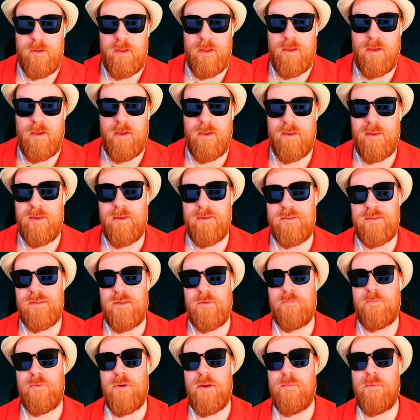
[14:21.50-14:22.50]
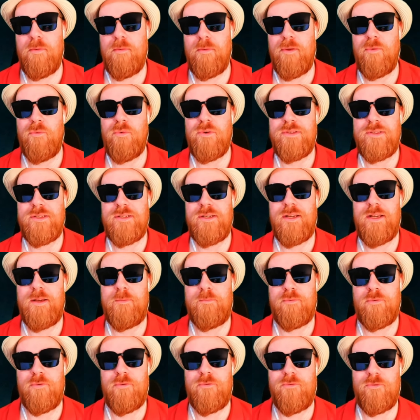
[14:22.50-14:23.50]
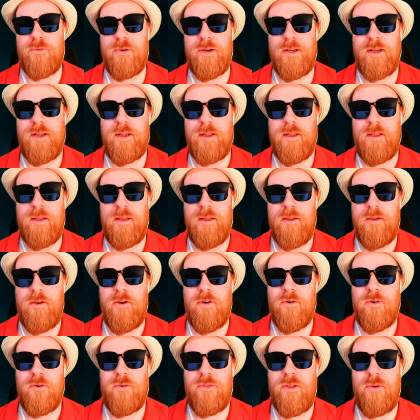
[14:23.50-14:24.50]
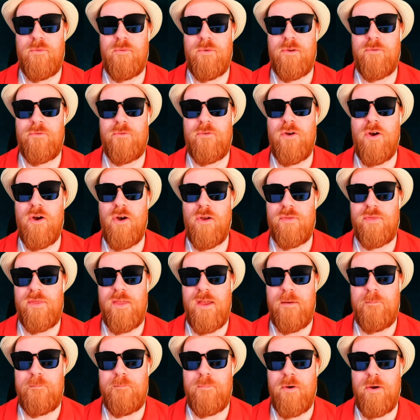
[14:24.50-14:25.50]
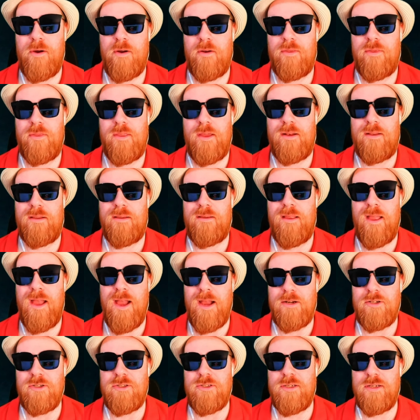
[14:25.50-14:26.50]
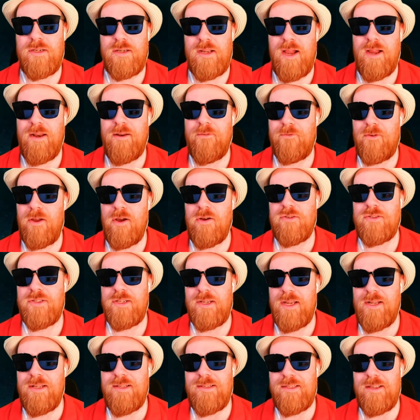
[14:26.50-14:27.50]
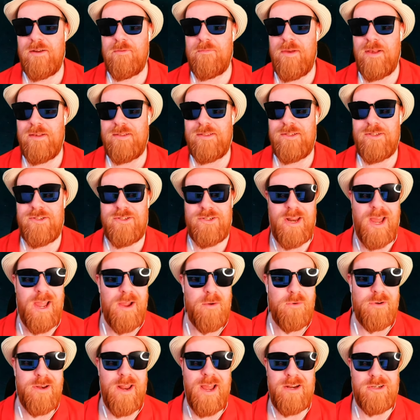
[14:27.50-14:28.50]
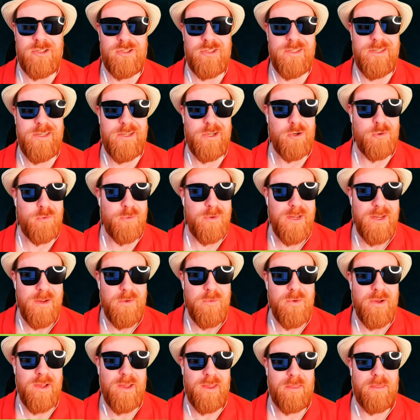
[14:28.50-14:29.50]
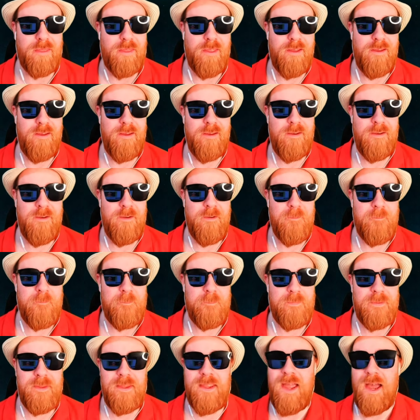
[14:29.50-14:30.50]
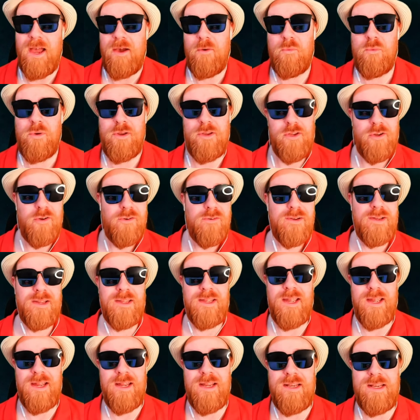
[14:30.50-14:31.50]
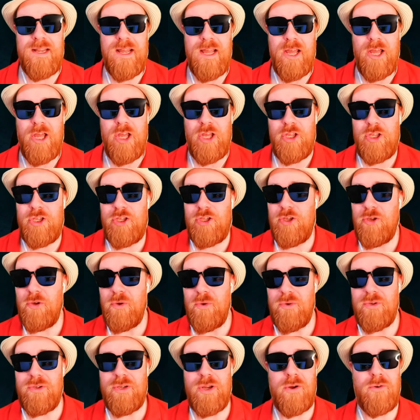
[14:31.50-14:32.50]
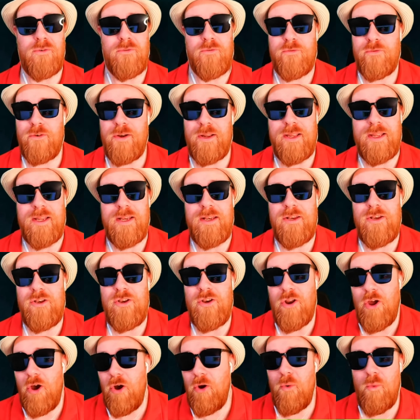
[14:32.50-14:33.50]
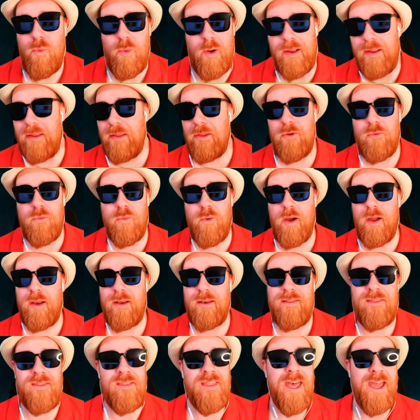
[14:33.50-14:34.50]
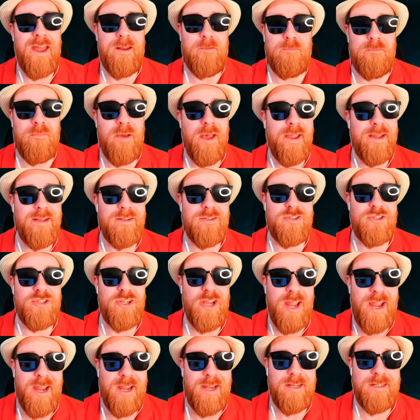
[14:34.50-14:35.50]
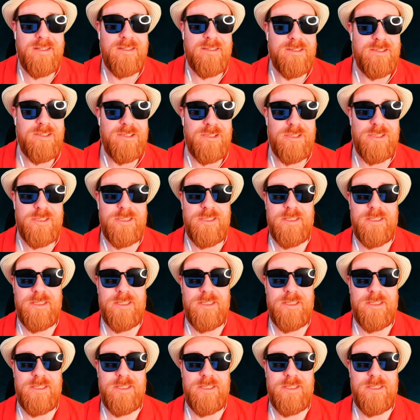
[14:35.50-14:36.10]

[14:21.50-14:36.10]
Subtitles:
I guess there probably wasn't any proofreading, or they would have caught that part that actually kind of goes against their message, and I would actually agree with. Yeah, when you're a kid, you don't freaking know what you want, and that might change.